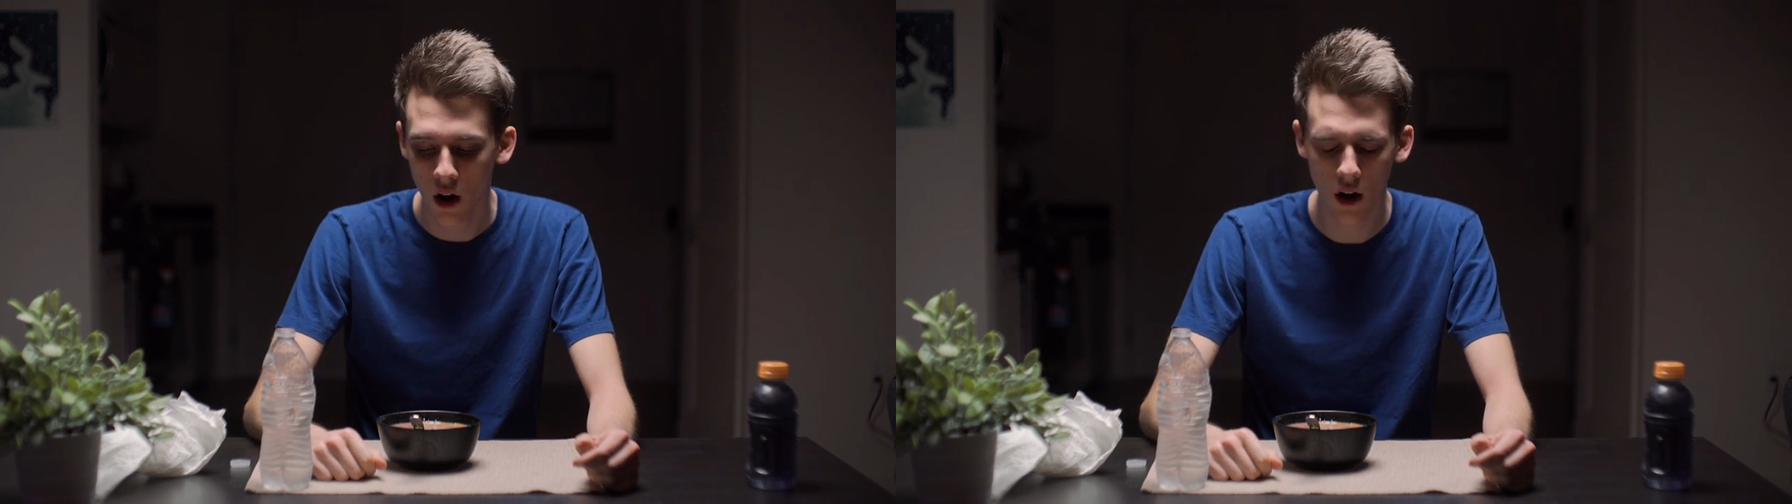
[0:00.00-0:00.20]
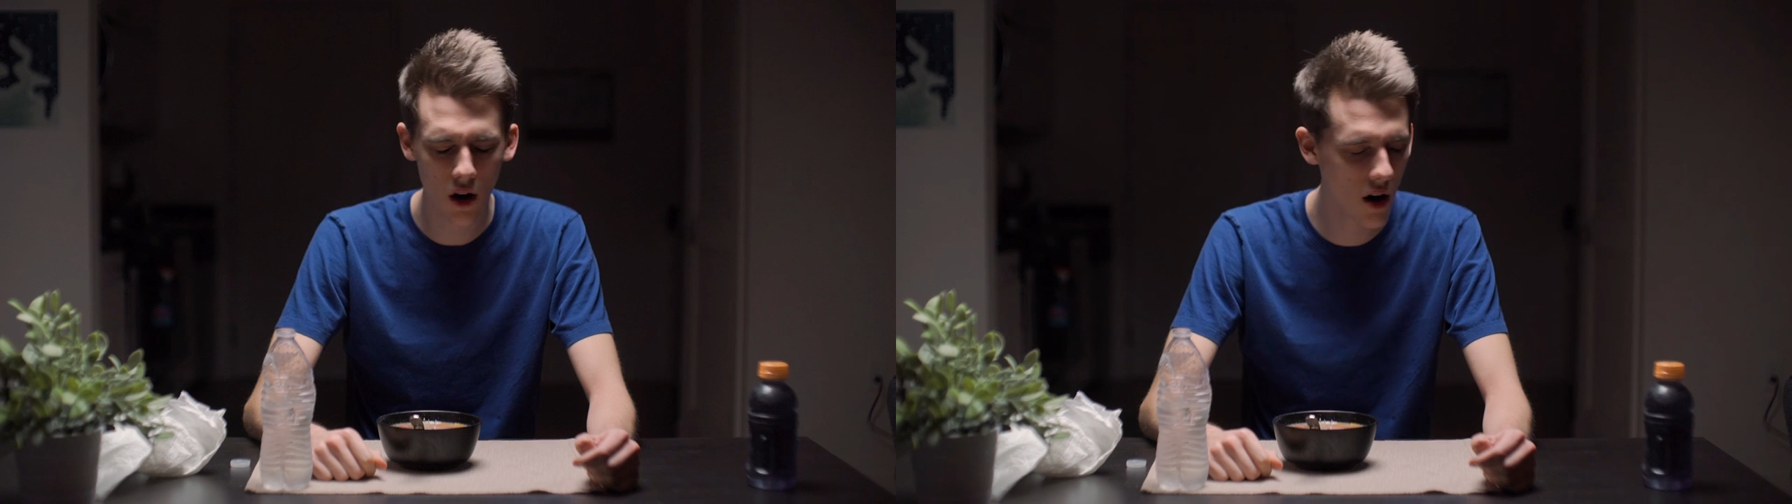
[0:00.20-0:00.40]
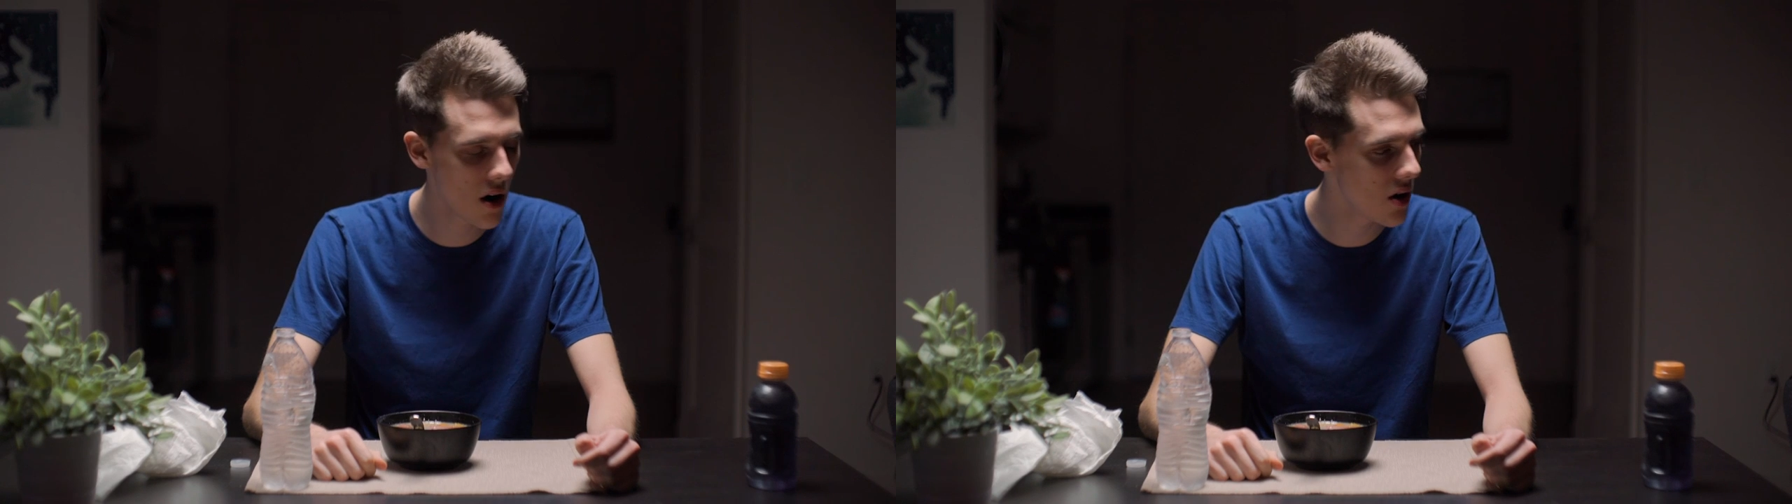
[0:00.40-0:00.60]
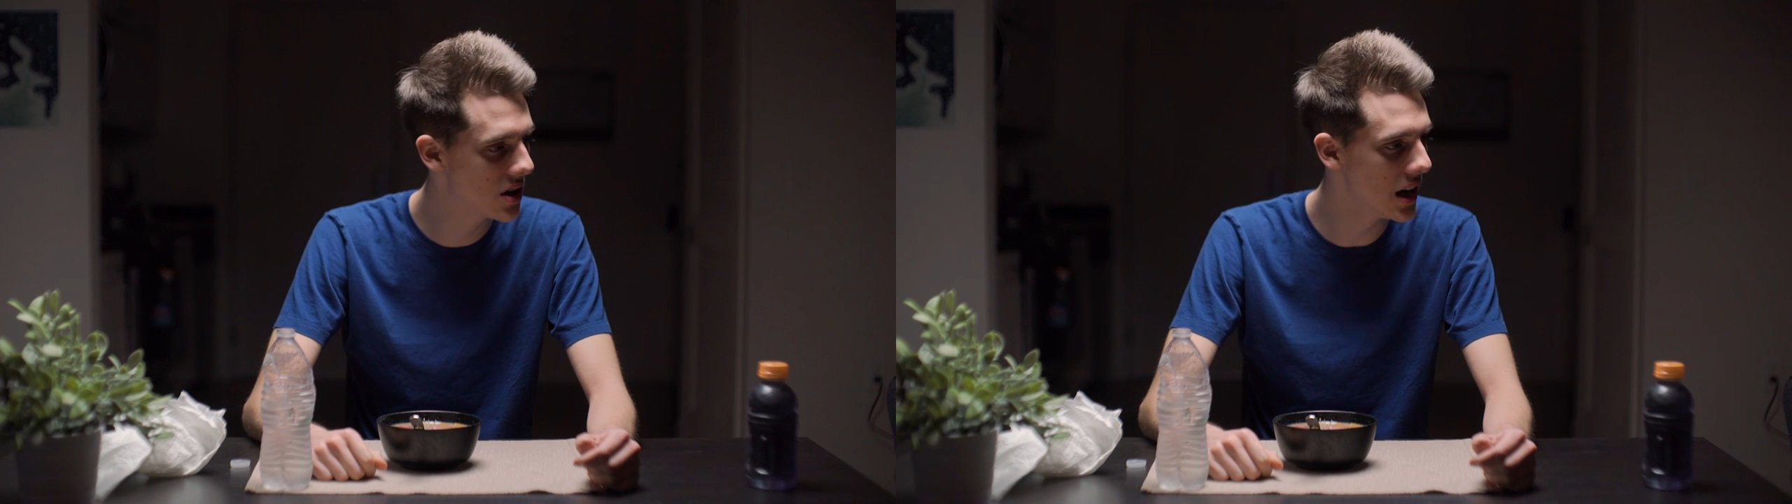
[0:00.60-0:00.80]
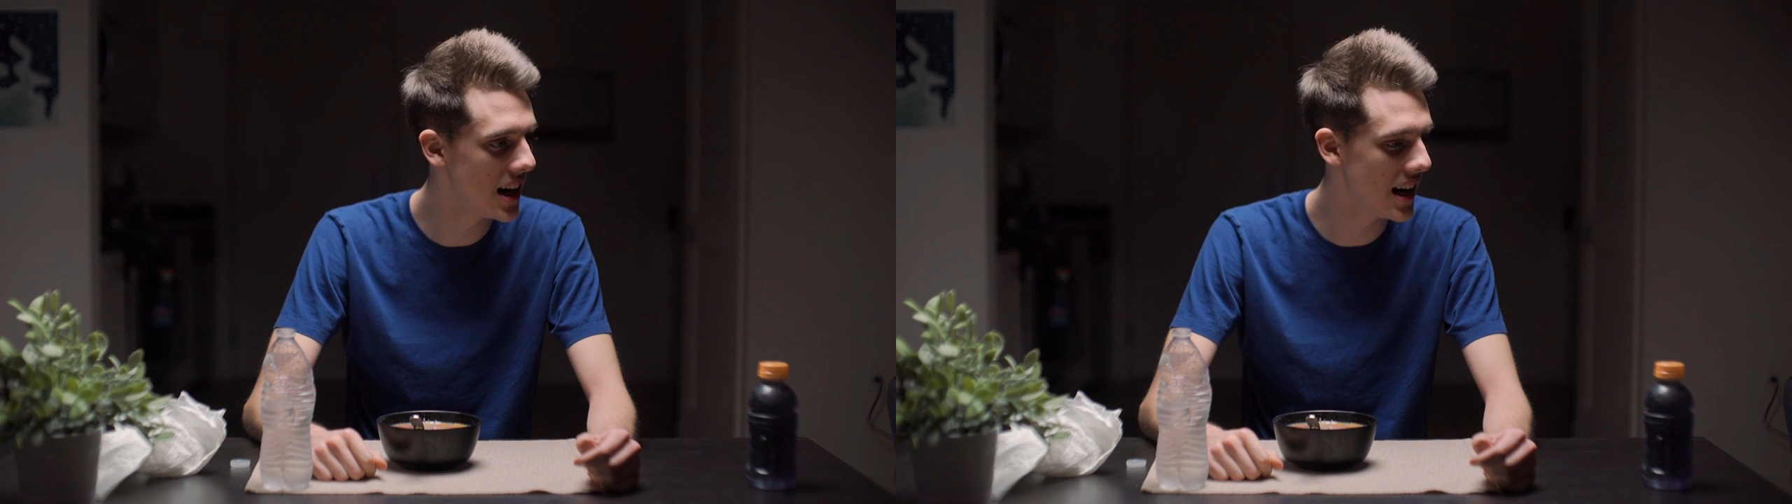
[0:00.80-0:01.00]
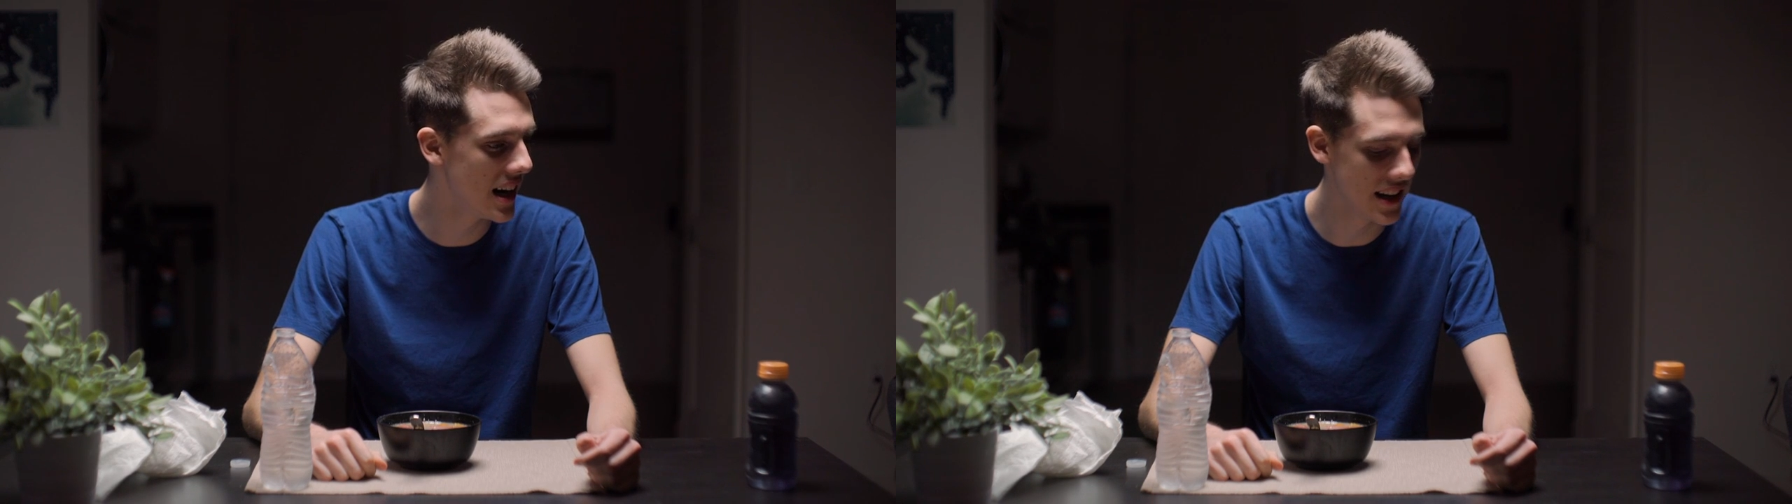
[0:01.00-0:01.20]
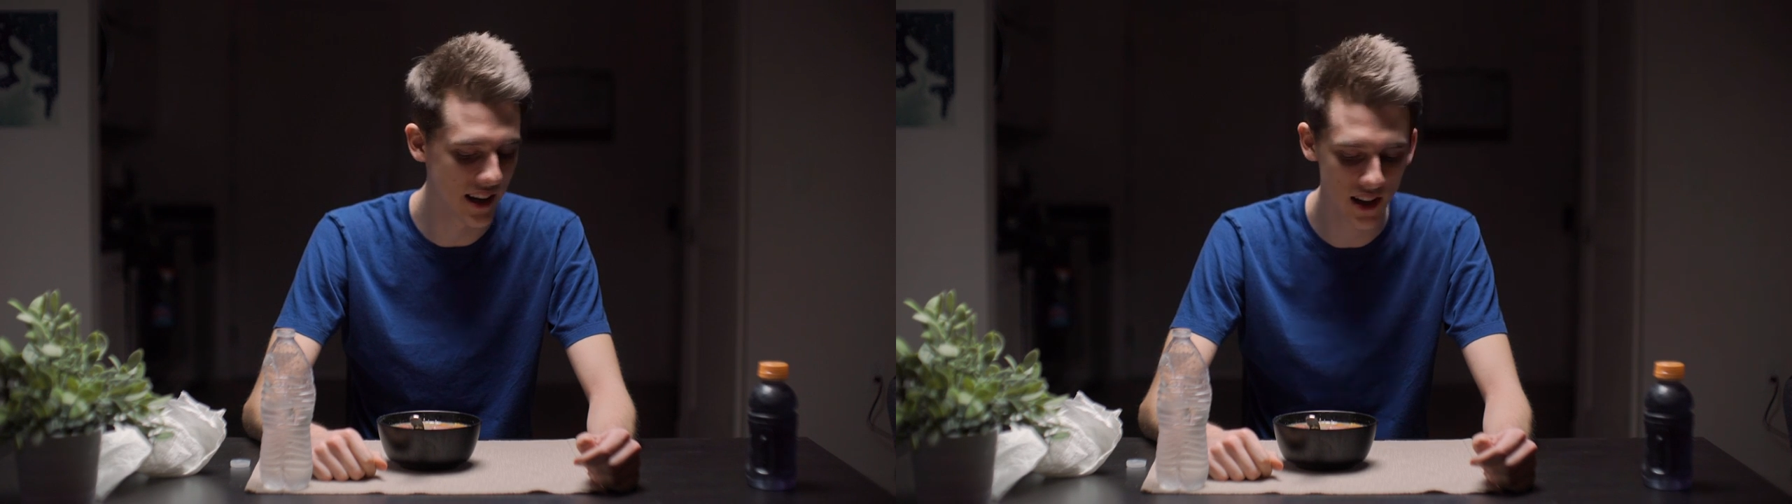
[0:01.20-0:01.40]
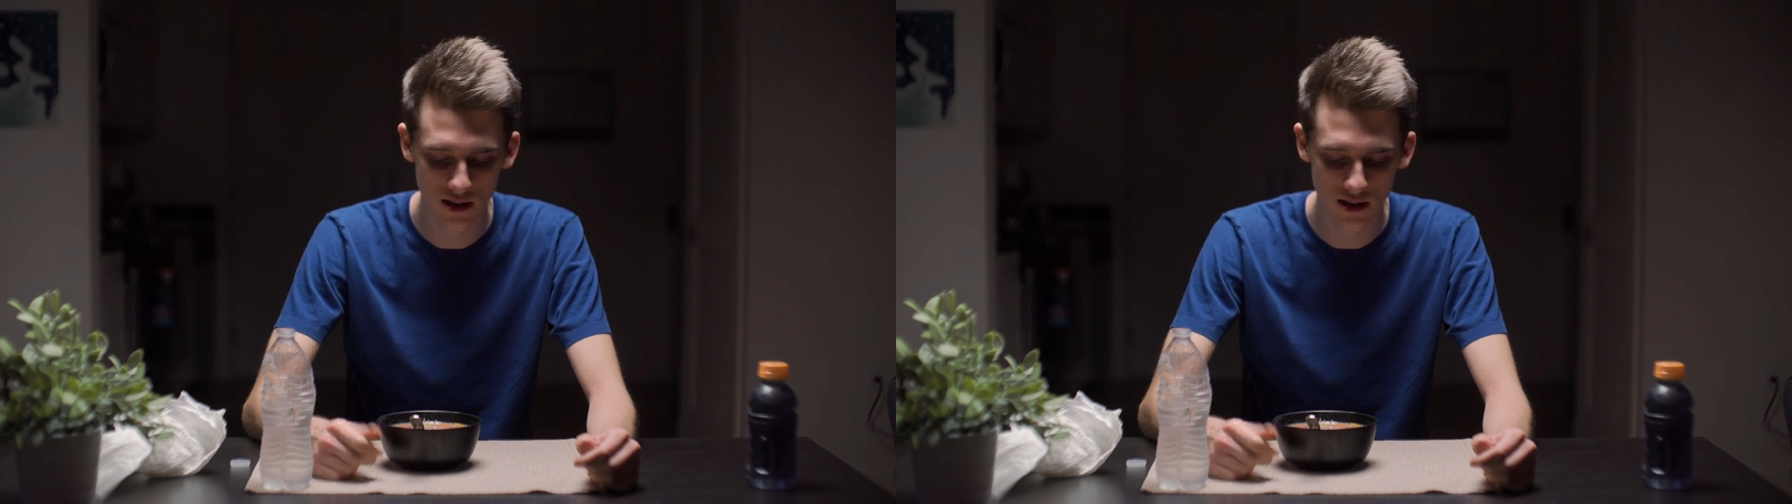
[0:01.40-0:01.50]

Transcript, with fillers: Oh, God.